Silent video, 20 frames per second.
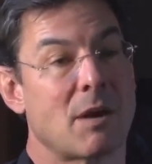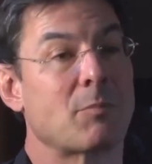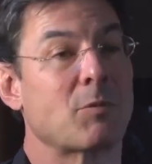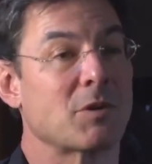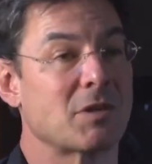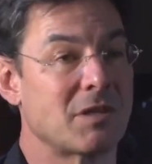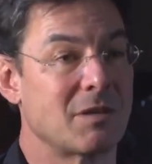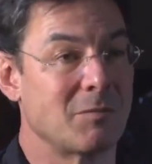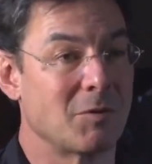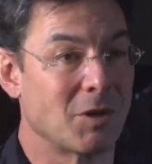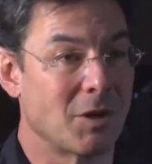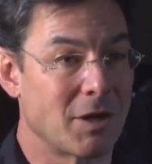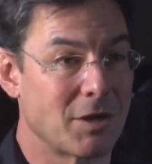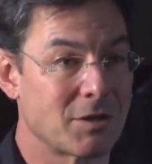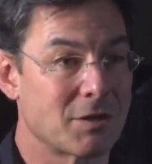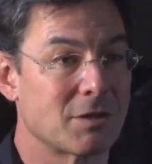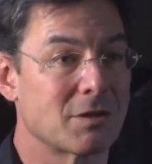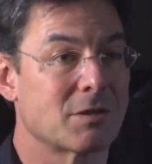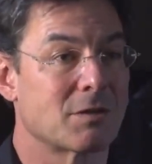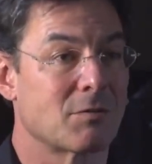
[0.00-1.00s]
separate
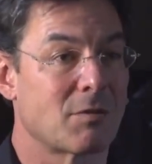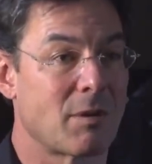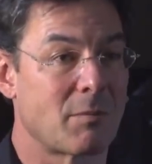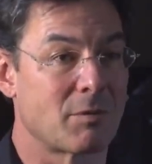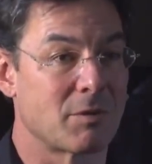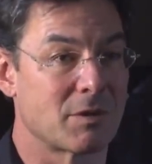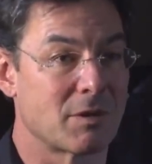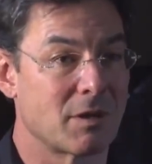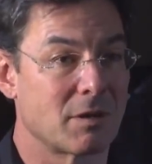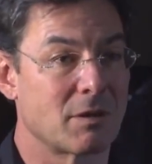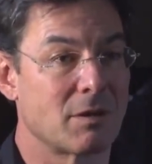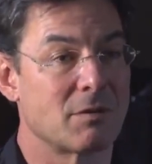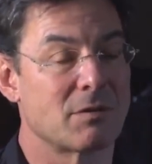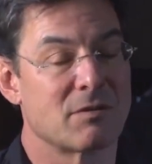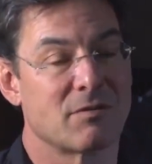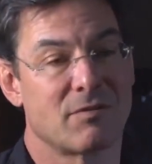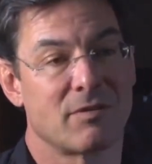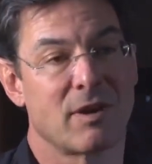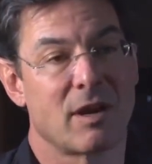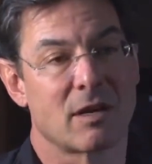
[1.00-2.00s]
simulations to represent
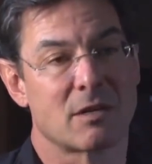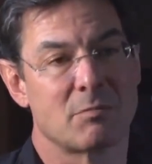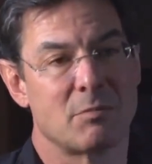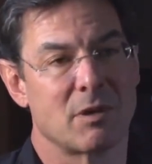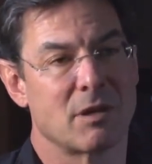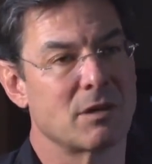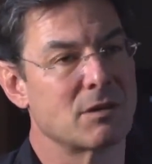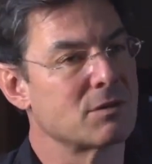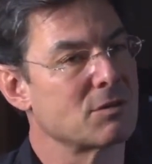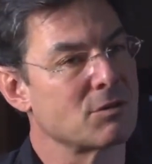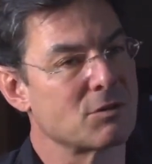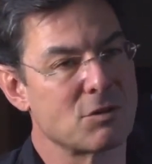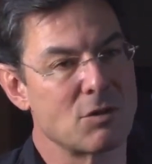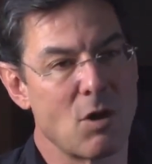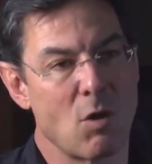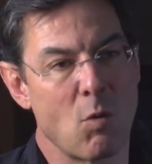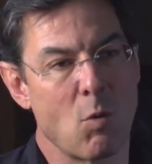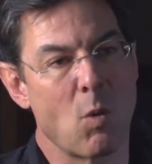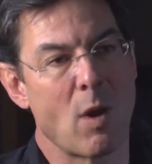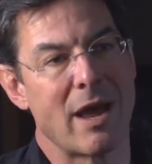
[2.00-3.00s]
those effects, because
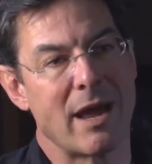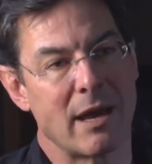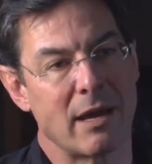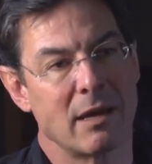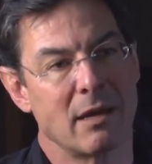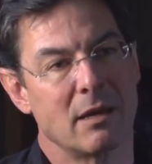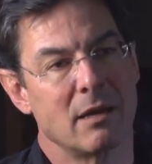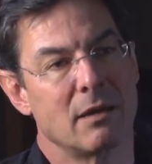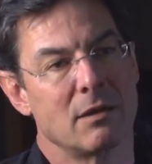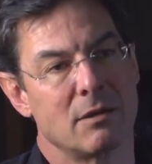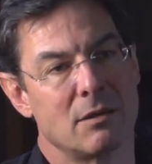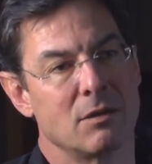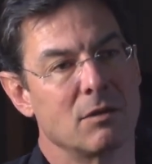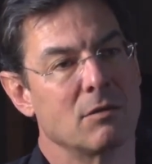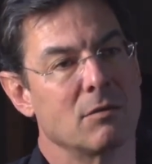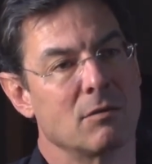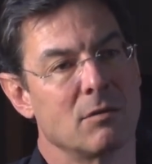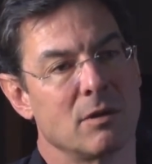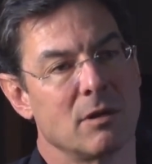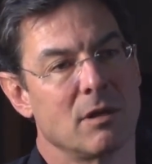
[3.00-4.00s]
there's no way
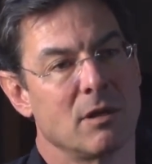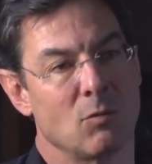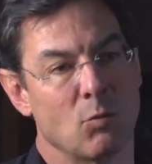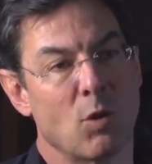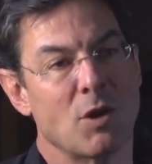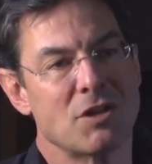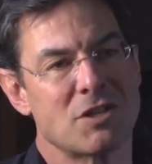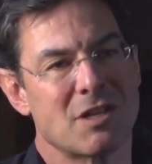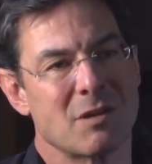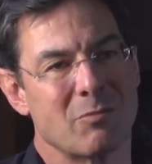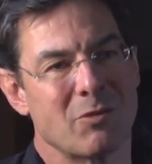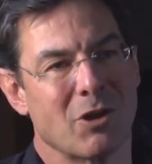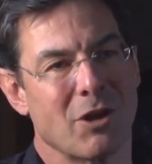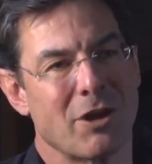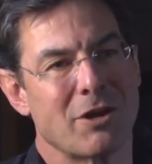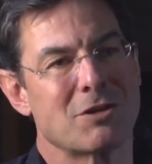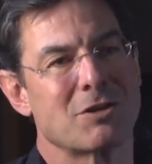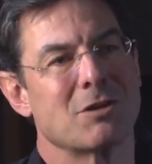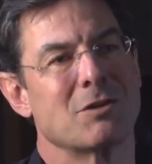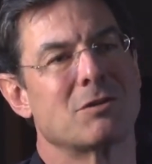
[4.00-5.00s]
to, in one
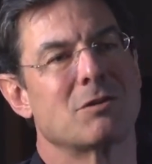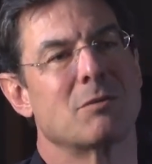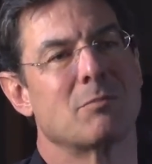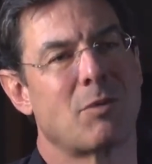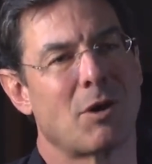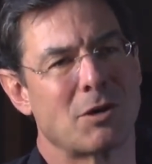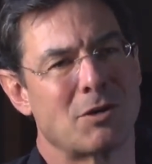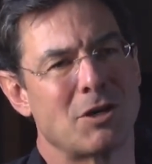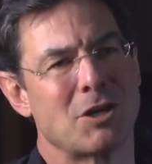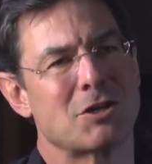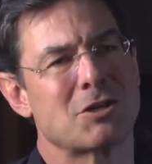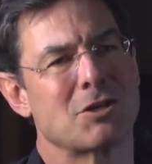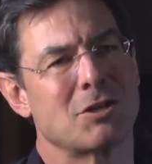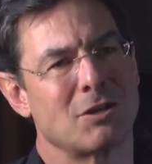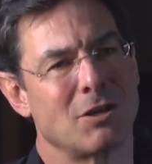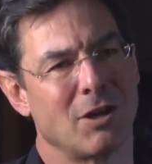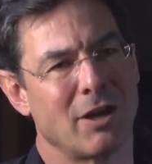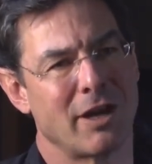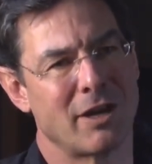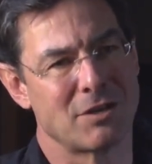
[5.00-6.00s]
simulation, to
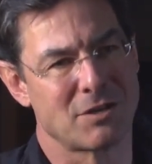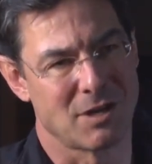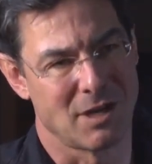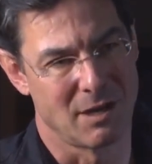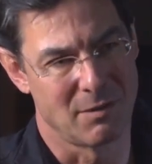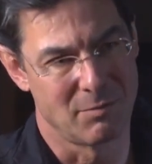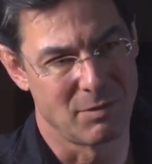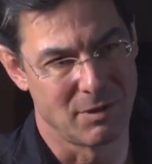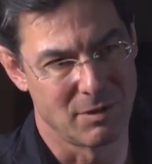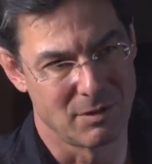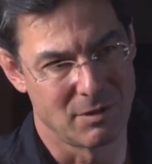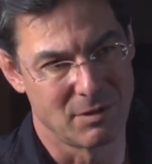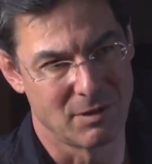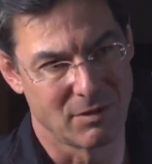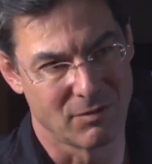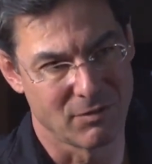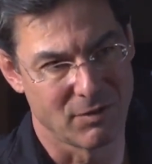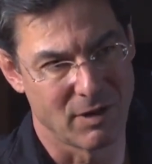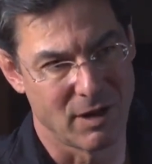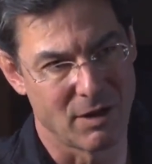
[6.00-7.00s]
partition the landscape
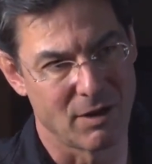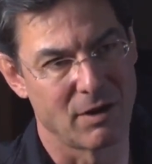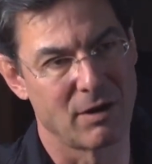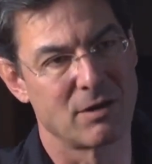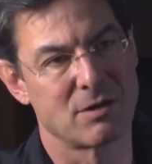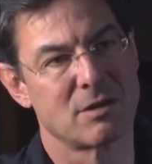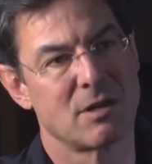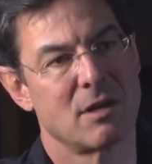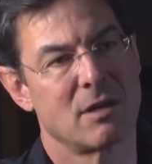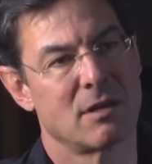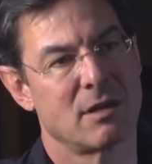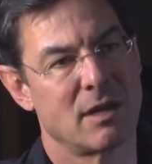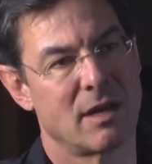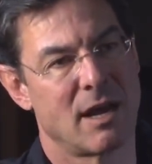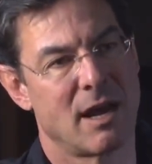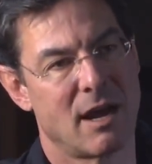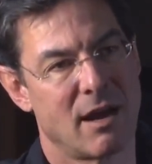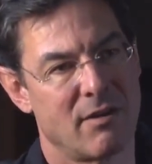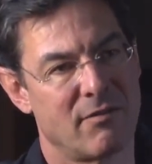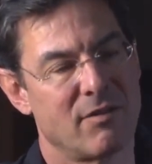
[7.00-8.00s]
into different areas
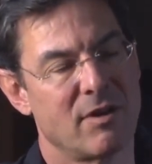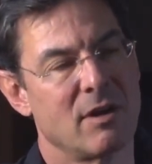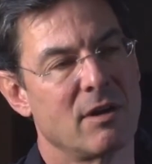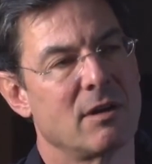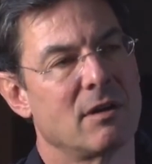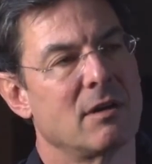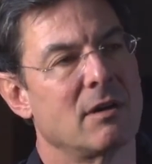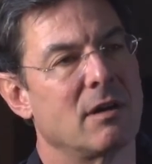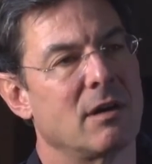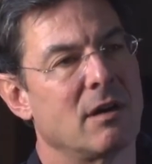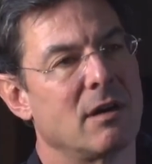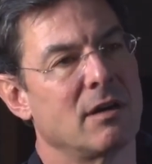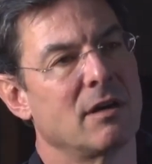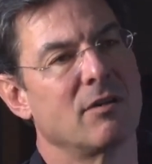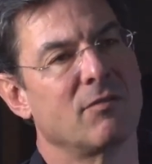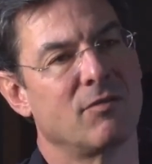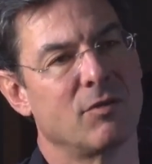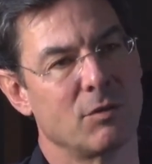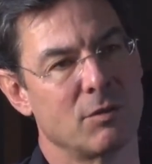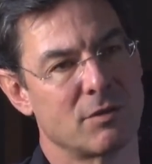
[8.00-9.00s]
that have
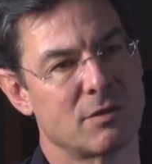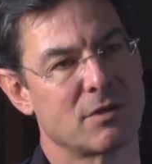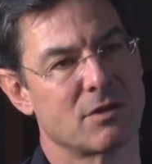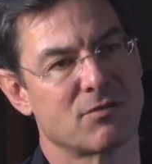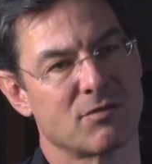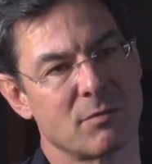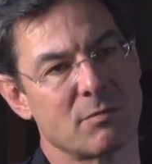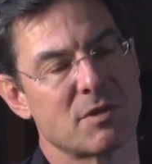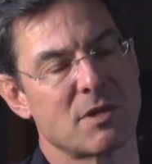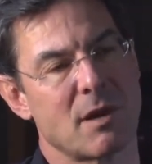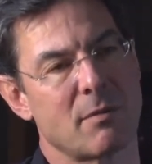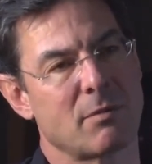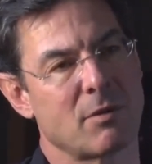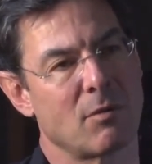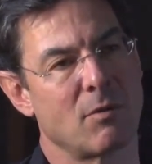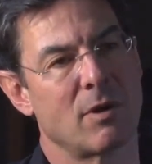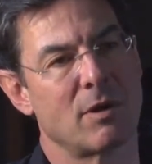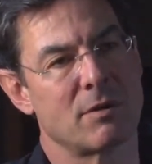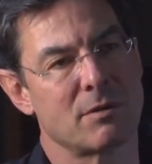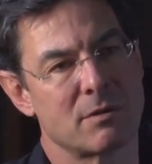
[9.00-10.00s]
influences from
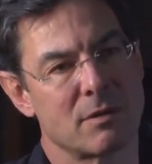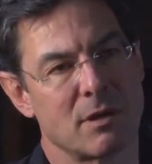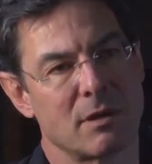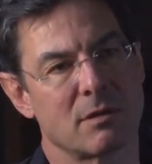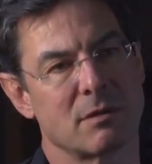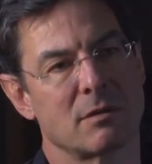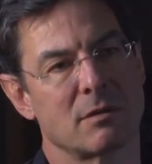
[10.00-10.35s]
separate weather